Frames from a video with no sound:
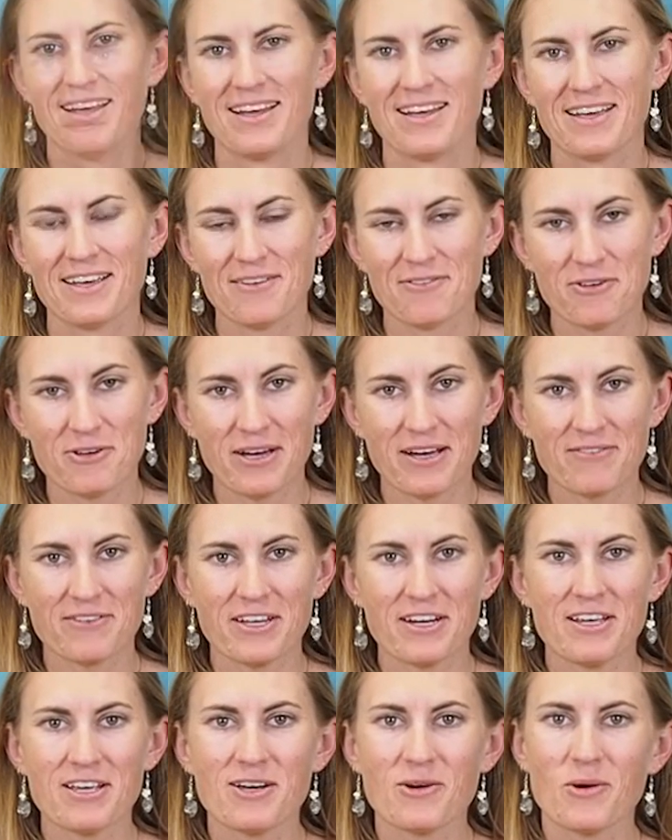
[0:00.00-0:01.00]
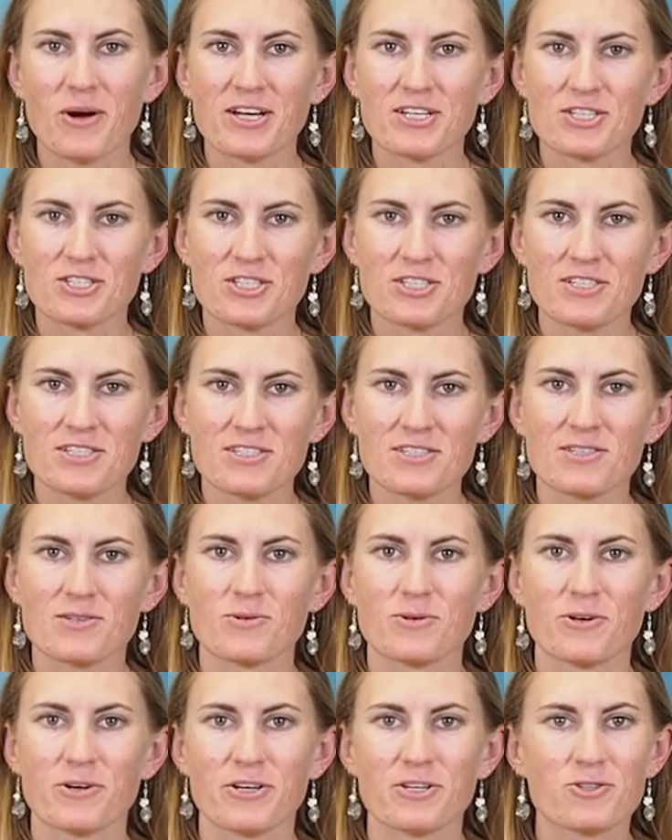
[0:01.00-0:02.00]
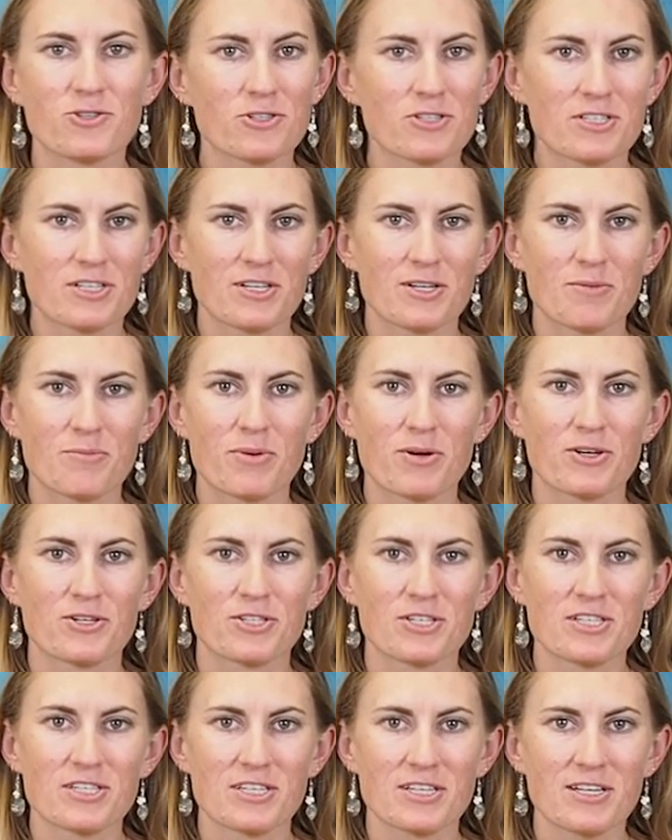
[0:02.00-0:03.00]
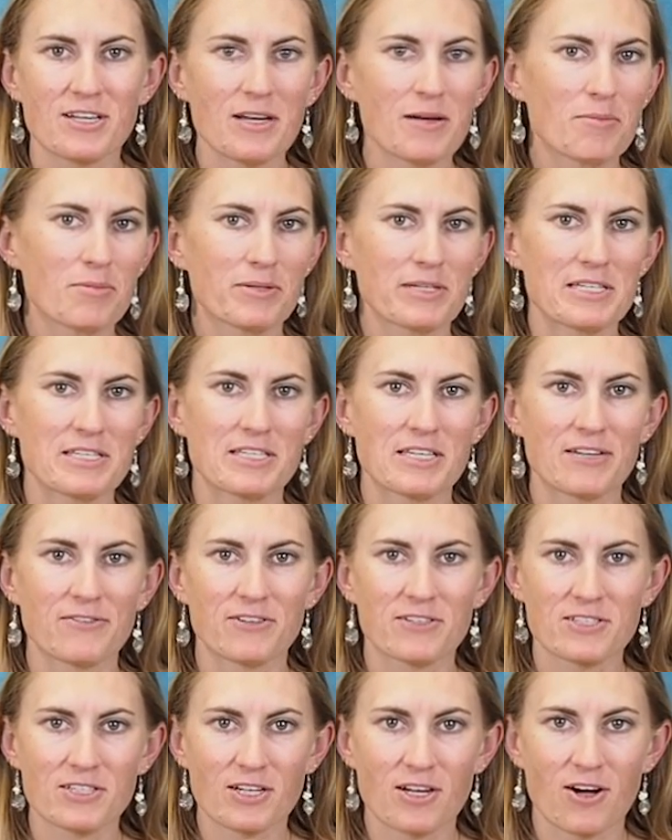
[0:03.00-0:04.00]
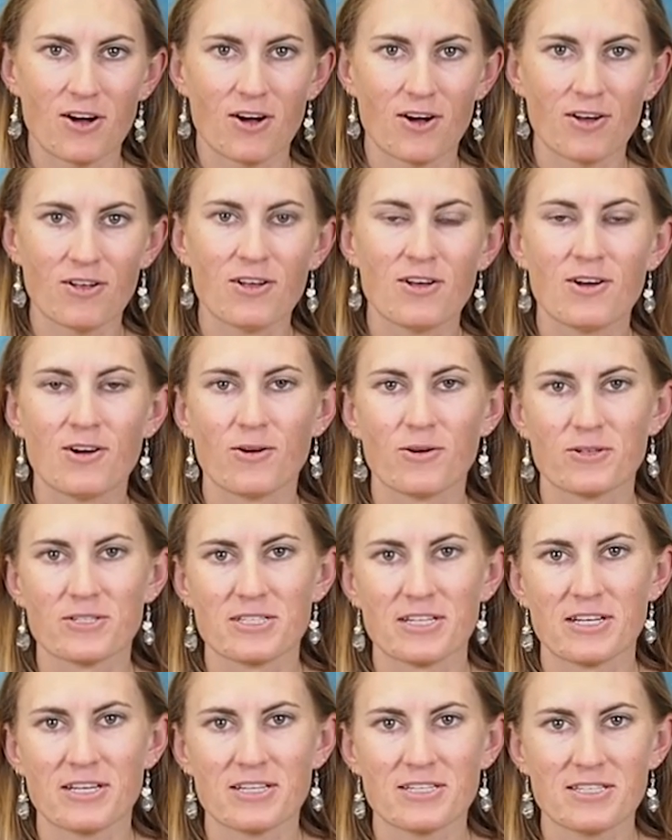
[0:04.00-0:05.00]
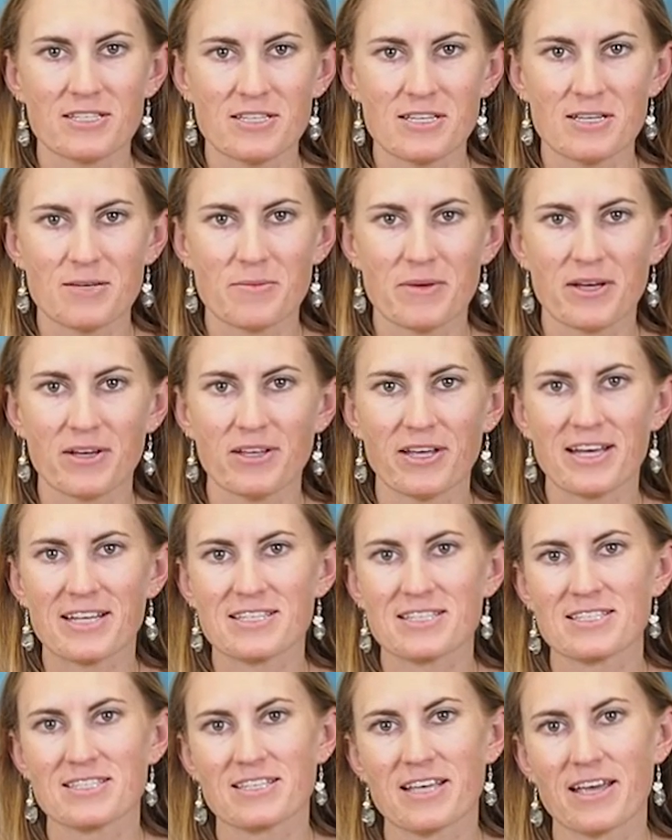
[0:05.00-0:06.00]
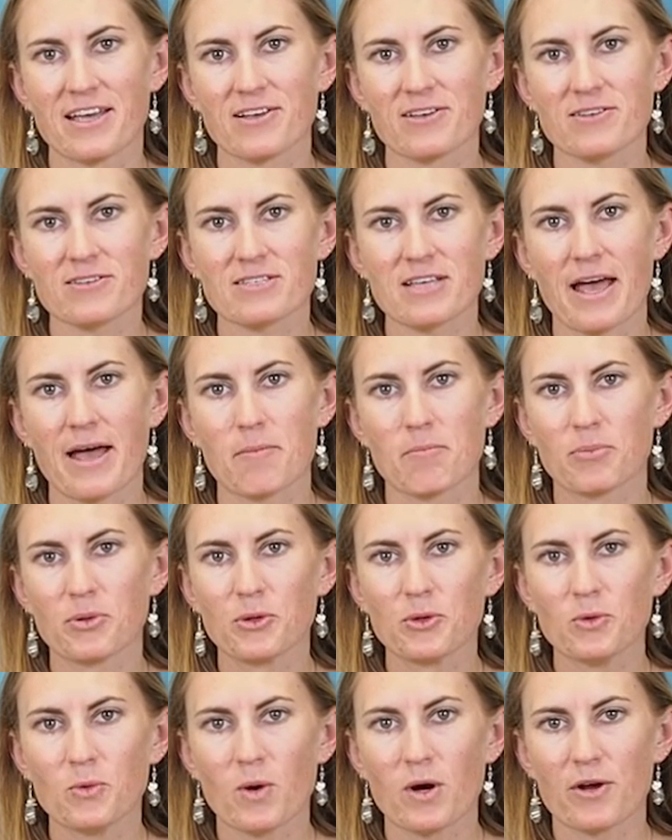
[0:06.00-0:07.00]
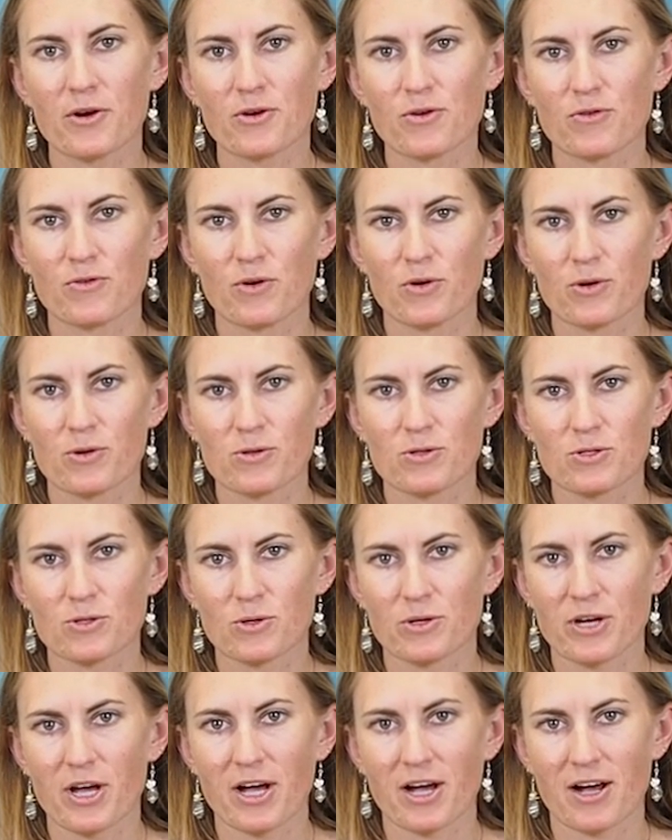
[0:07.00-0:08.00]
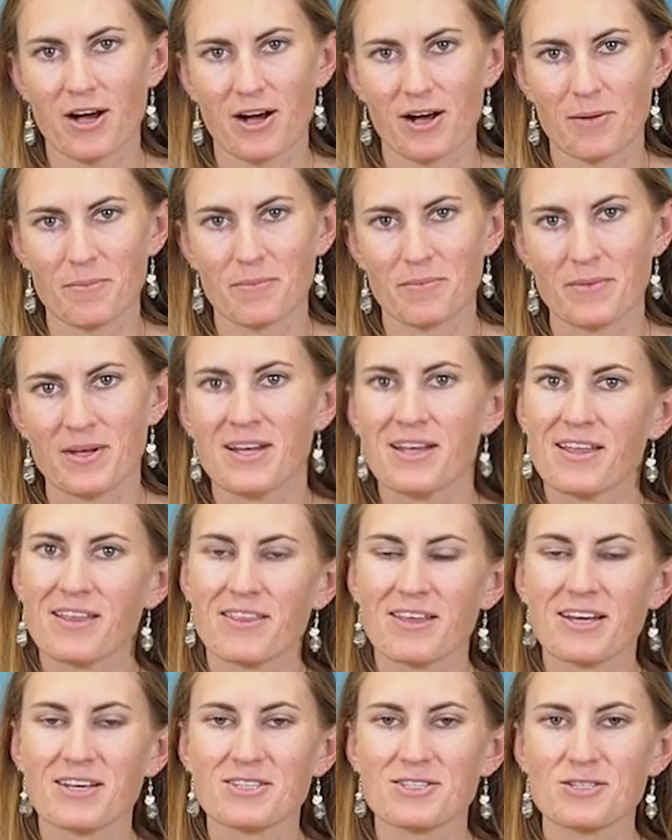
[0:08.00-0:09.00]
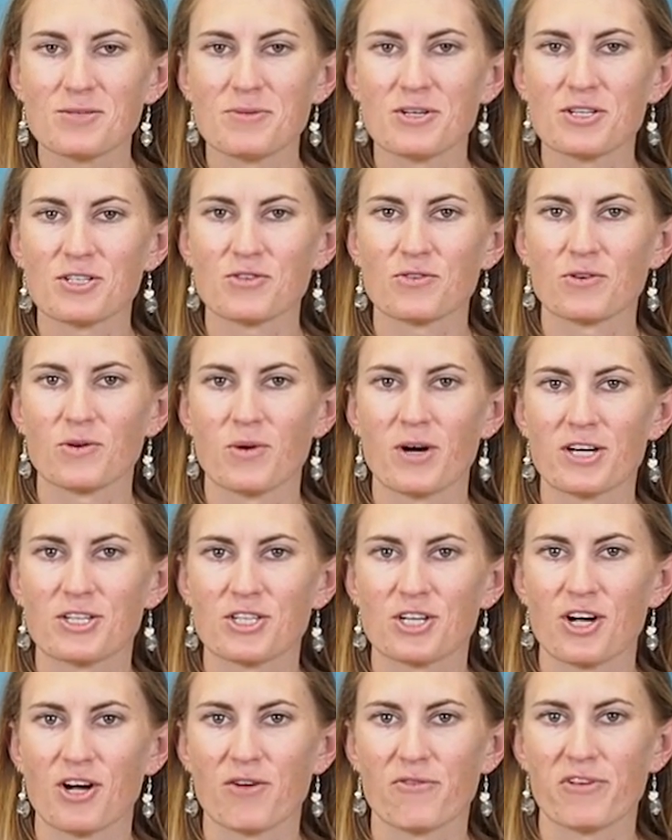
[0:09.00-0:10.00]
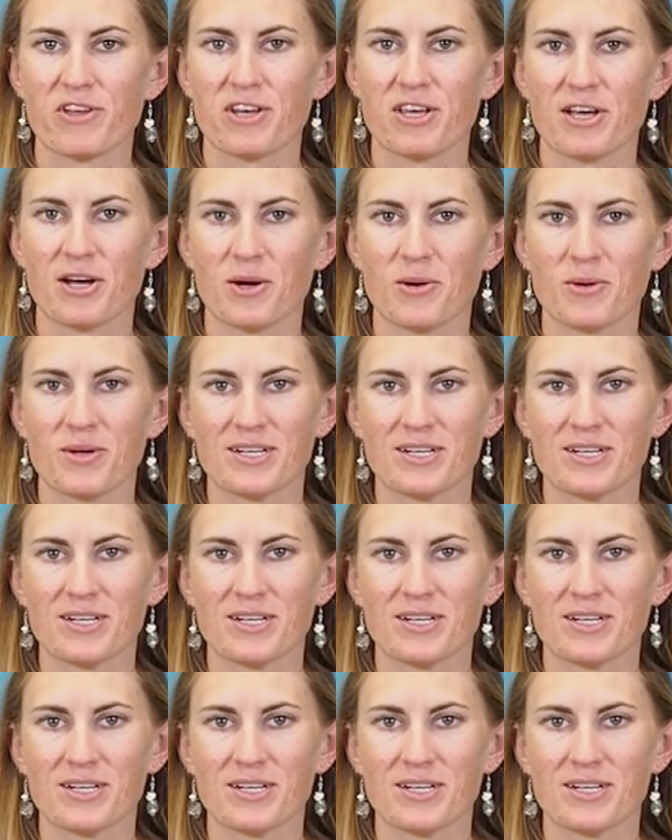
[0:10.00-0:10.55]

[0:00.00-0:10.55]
If you have any questions or are interested in purchasing, please give us a call or send us an email at sales@bluewaterphotostore.com. Thanks so much for watching our video.